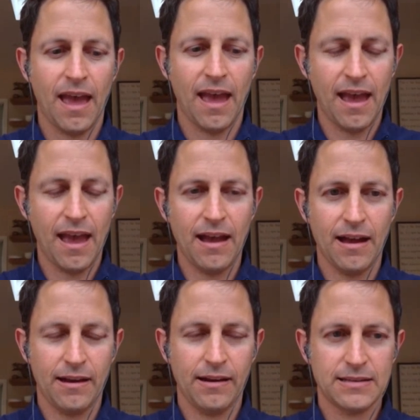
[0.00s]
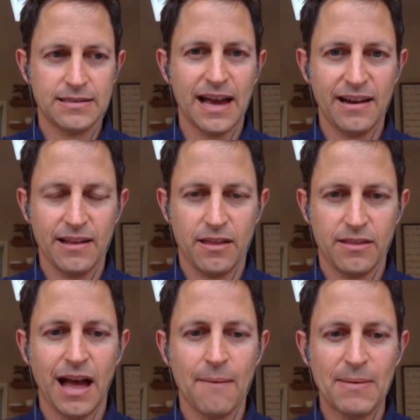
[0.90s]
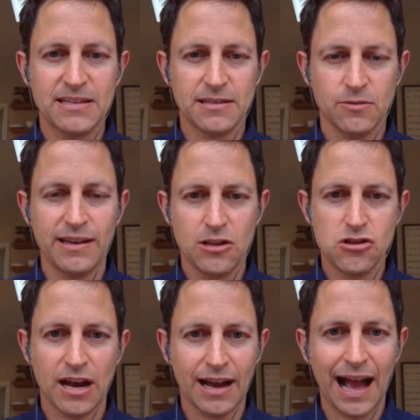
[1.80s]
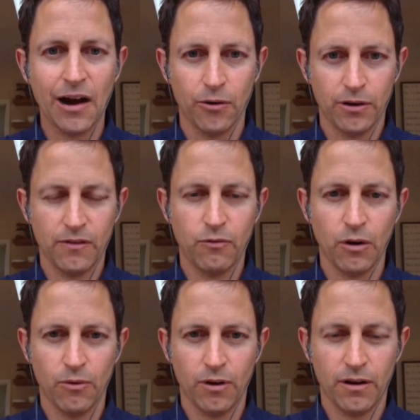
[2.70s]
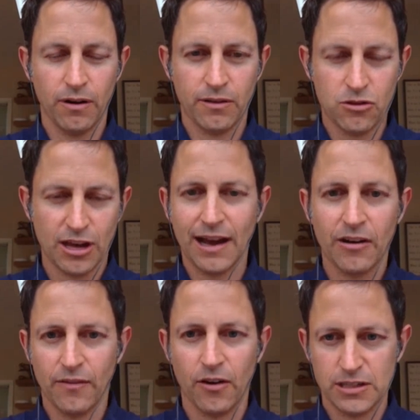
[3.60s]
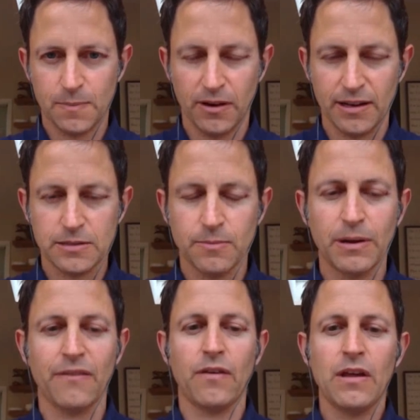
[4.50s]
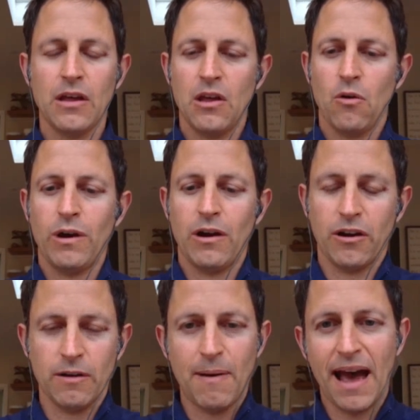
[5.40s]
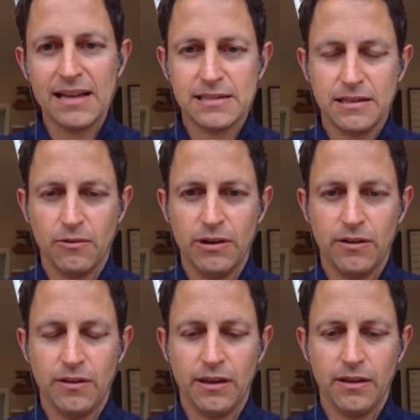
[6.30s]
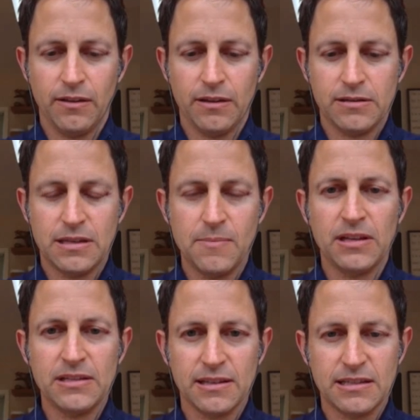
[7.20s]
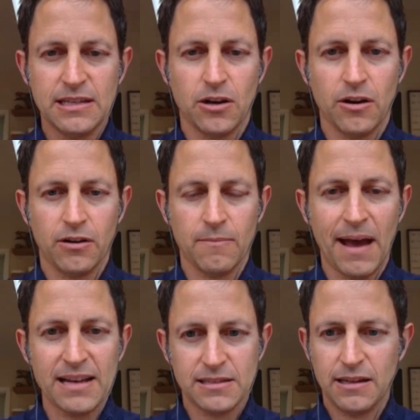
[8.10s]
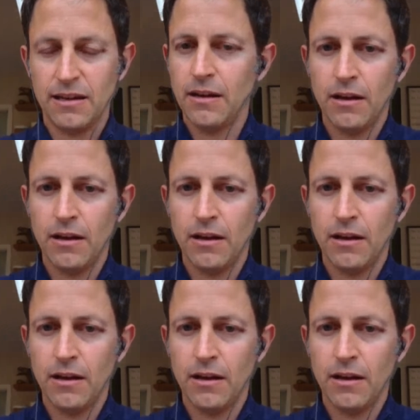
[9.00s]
And it's not meant as a way to check out of our experience. When our capacity, when the stimulus exceeds our capacity,